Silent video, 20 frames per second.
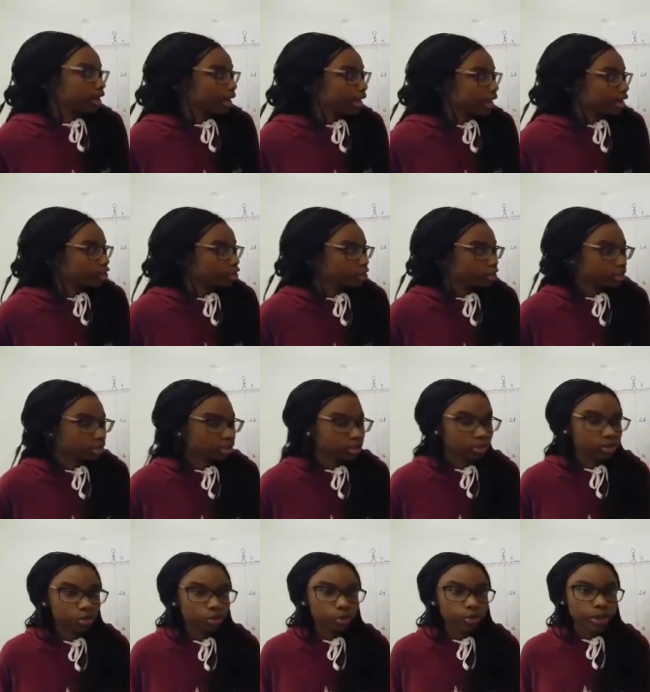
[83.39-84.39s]
And just
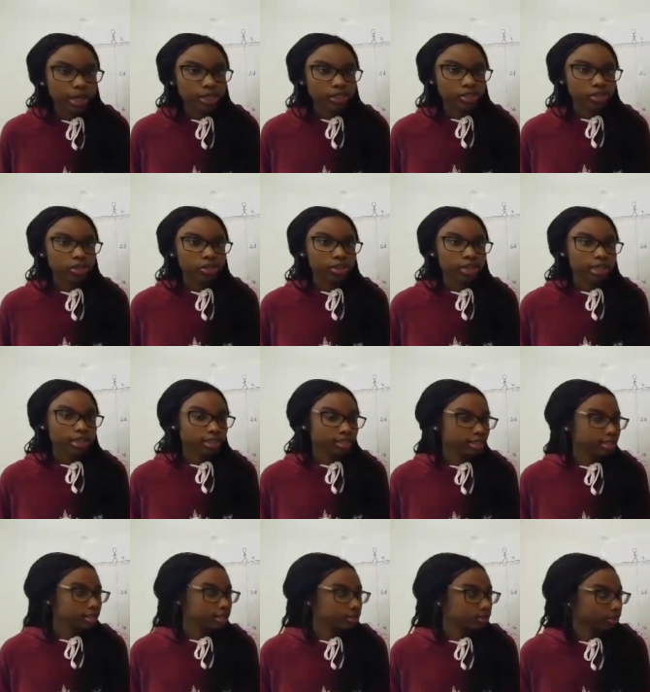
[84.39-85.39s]
to make sure that
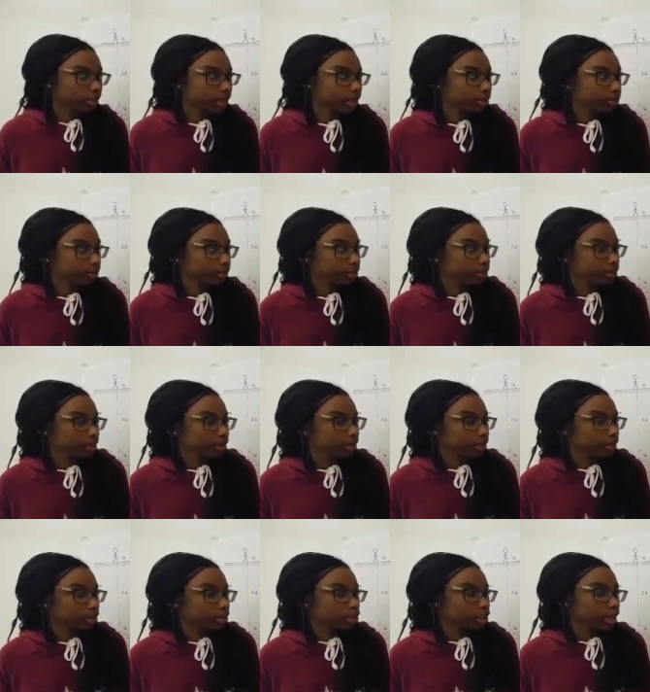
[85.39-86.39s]
this is right, we did
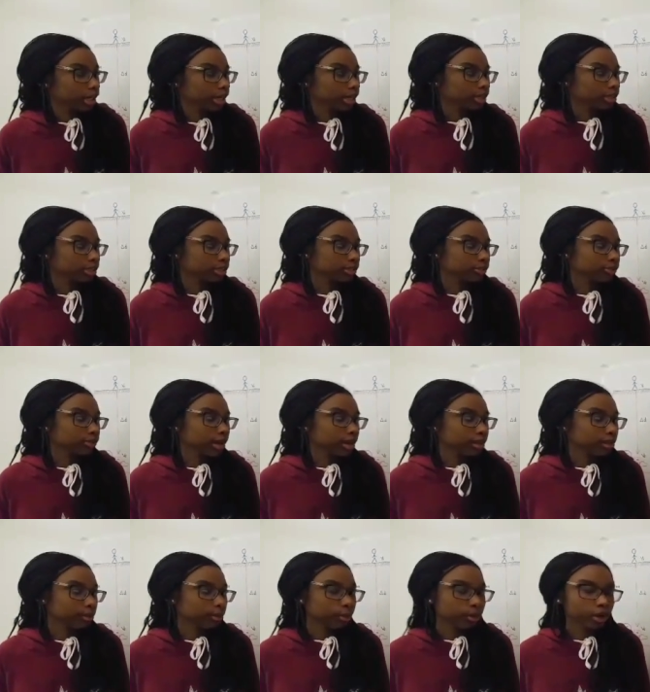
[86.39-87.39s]
a check to
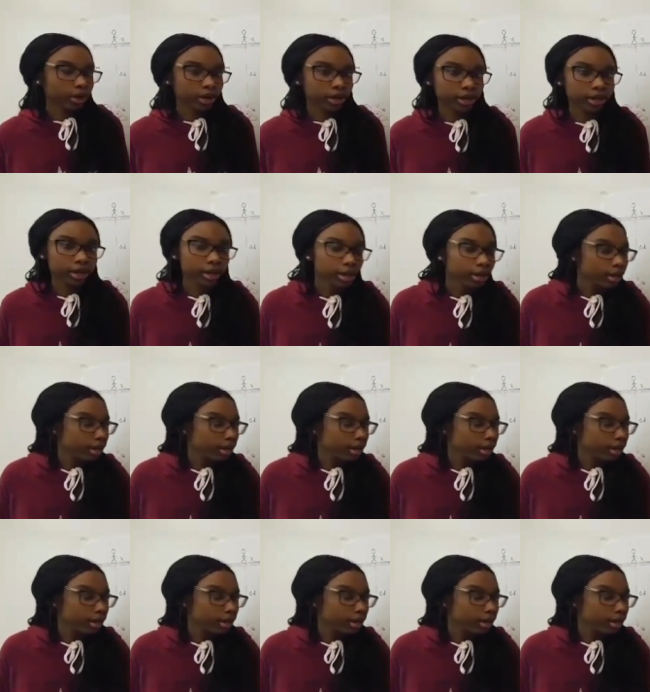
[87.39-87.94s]
find the work.